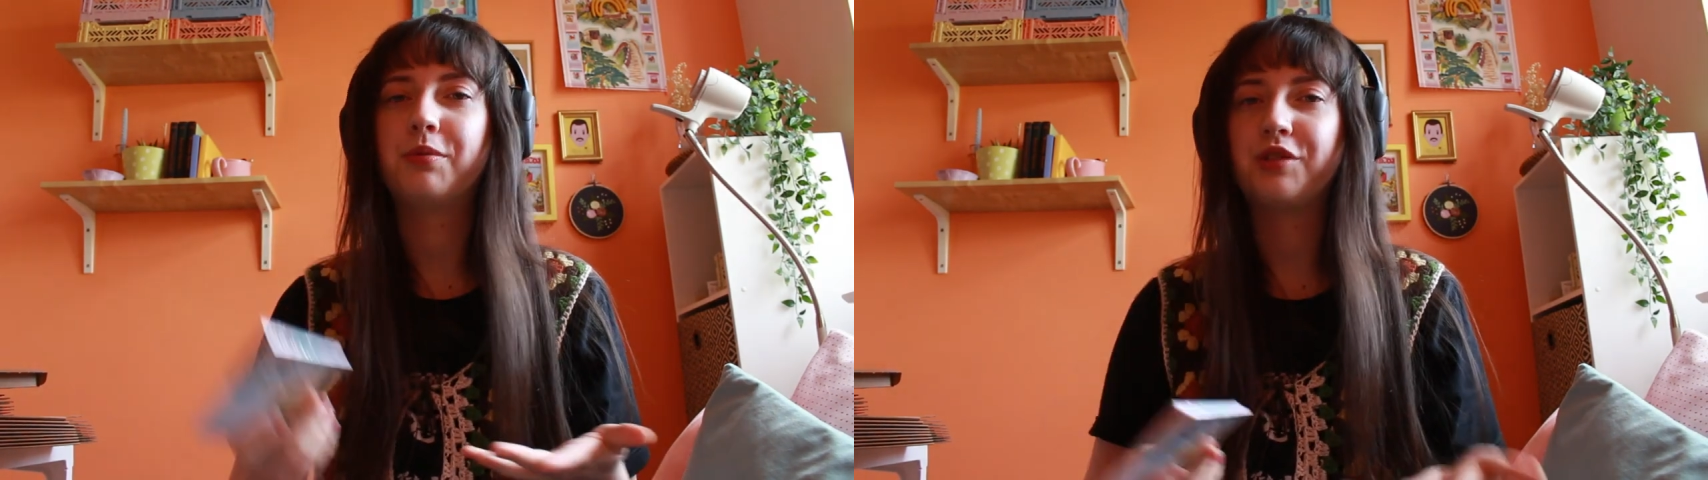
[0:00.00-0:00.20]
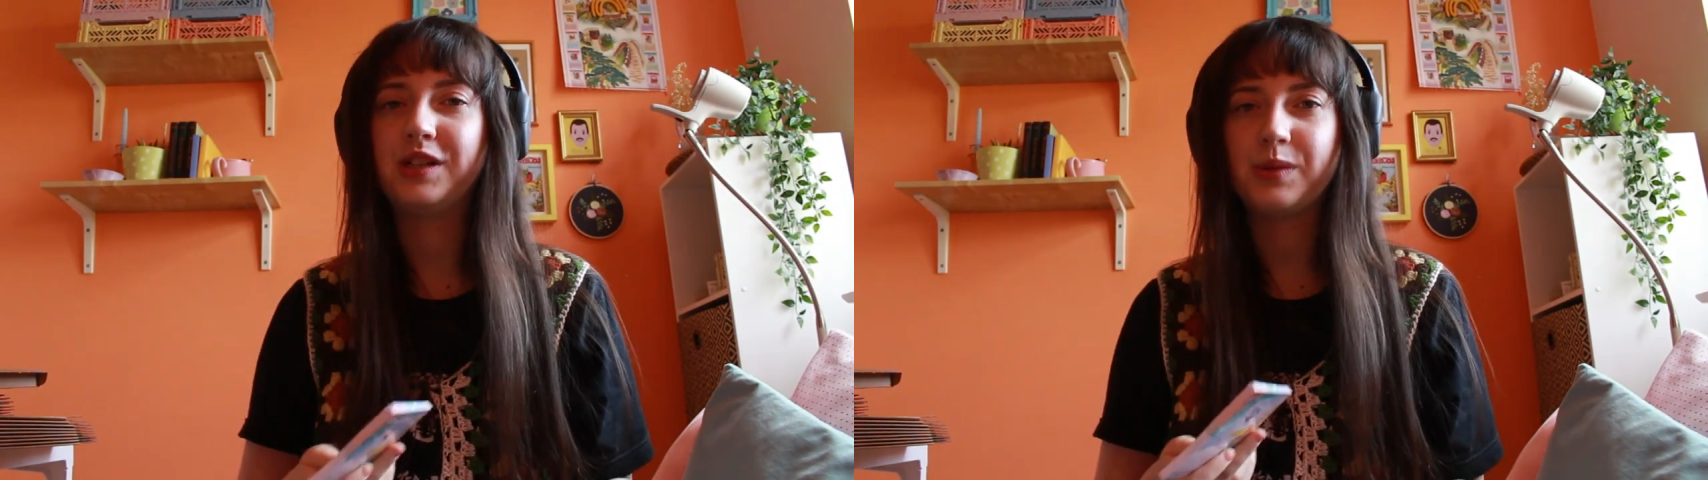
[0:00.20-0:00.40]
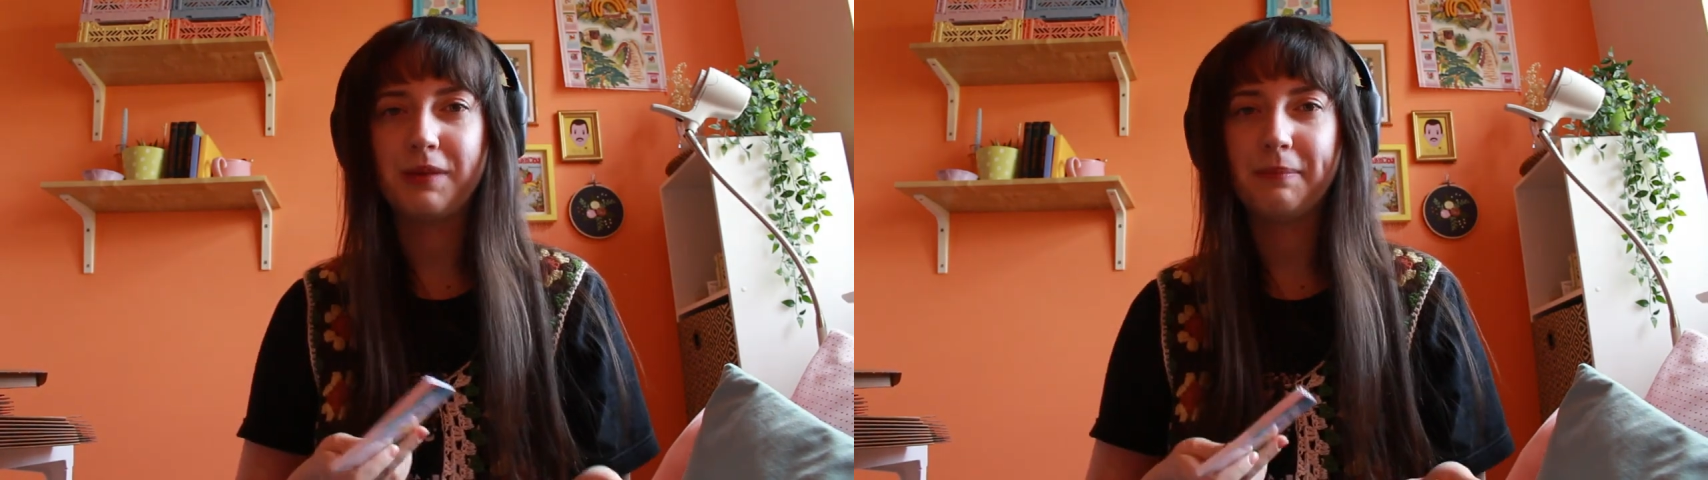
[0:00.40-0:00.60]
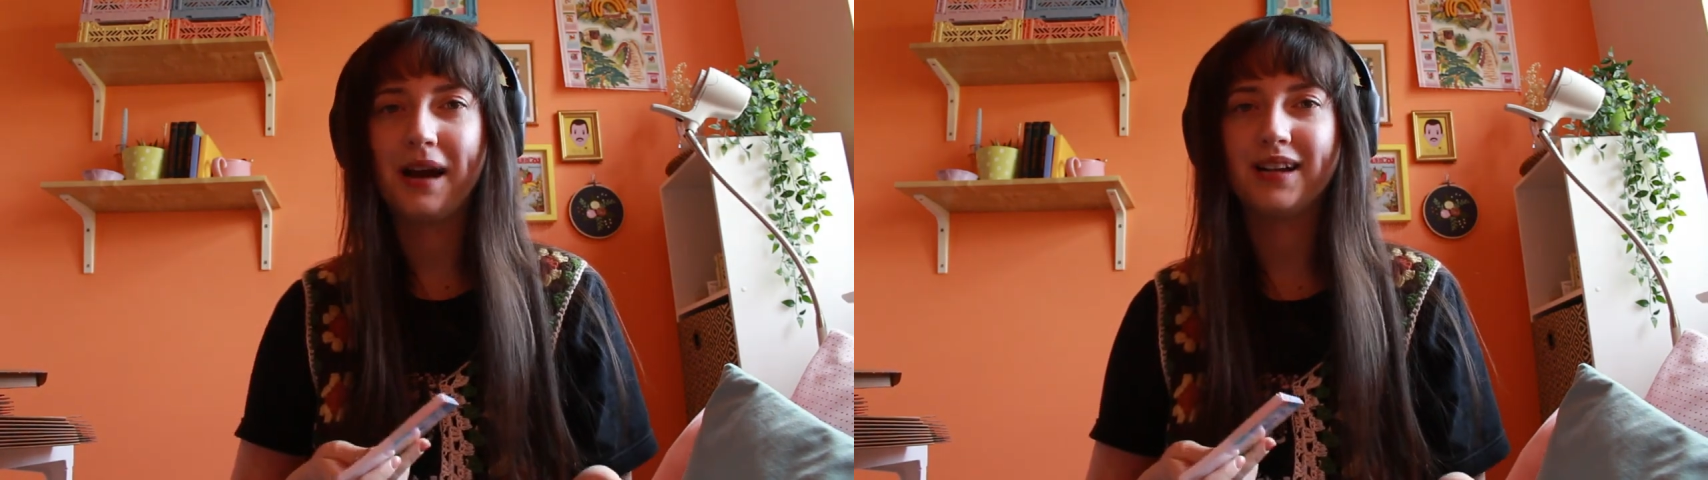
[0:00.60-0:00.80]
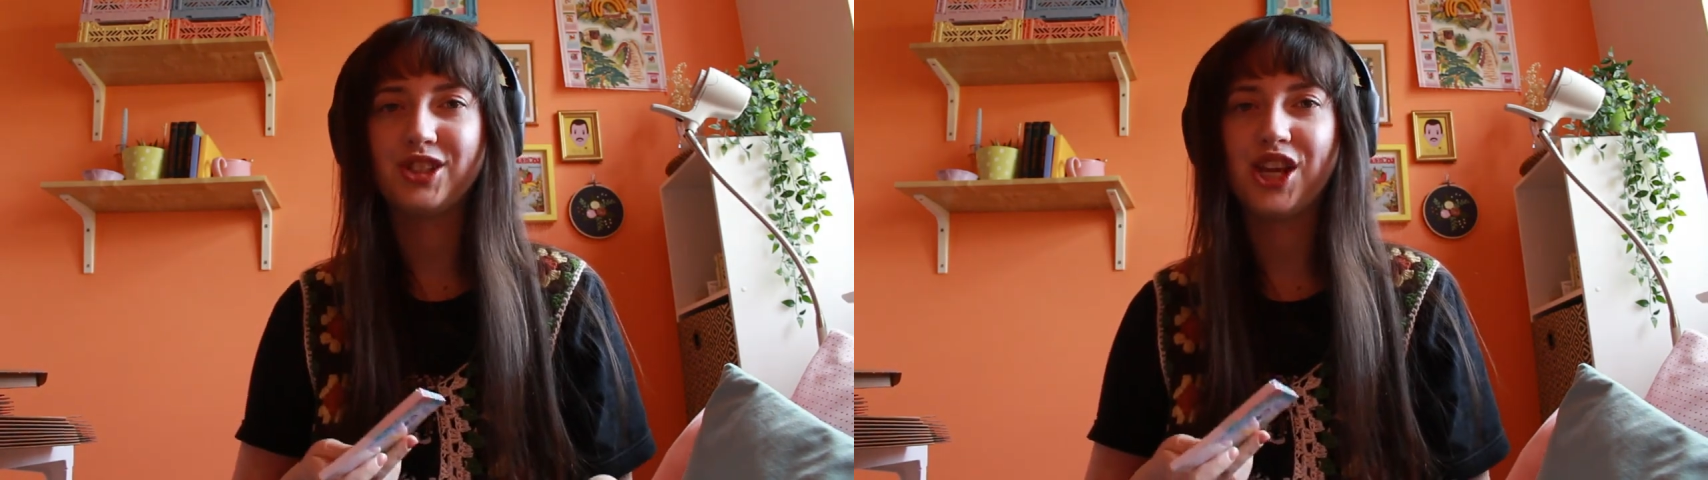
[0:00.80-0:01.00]
upgrades with my
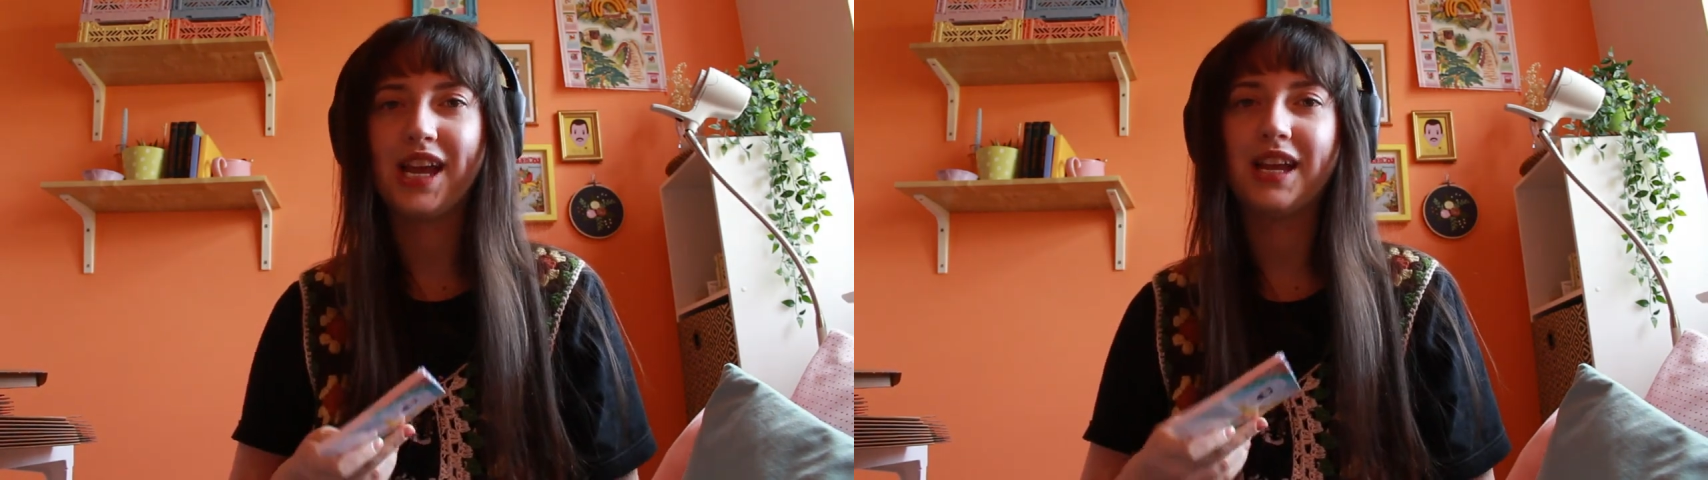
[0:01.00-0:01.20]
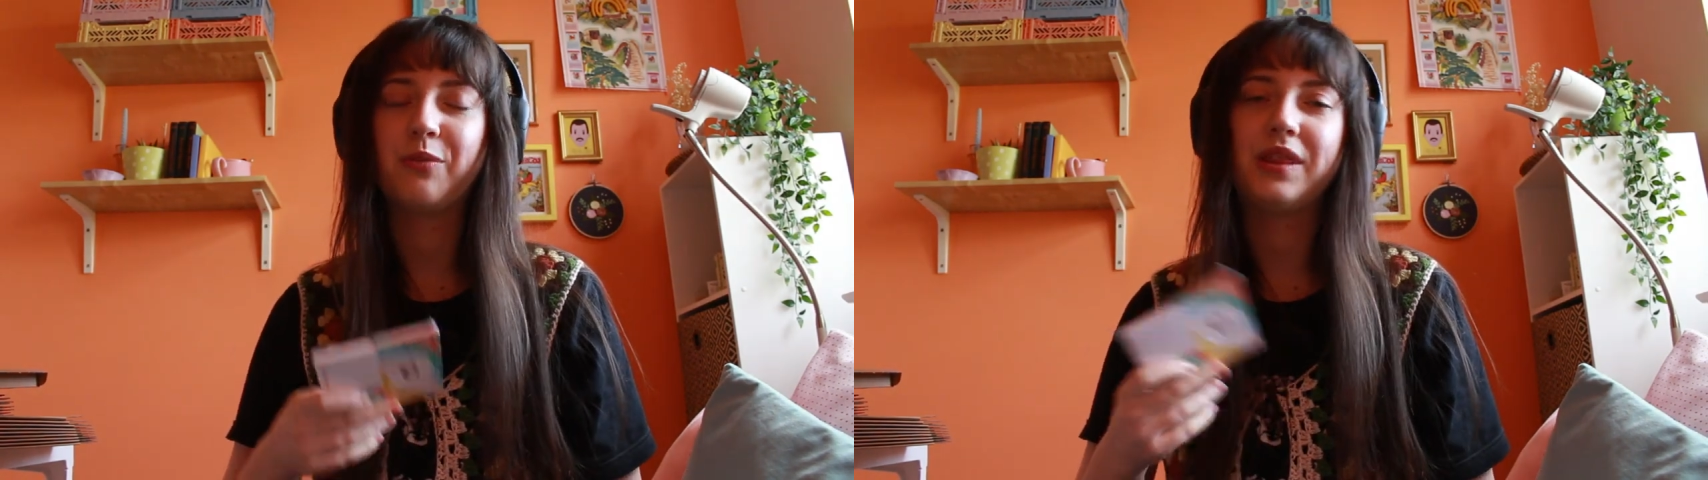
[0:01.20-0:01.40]
packaging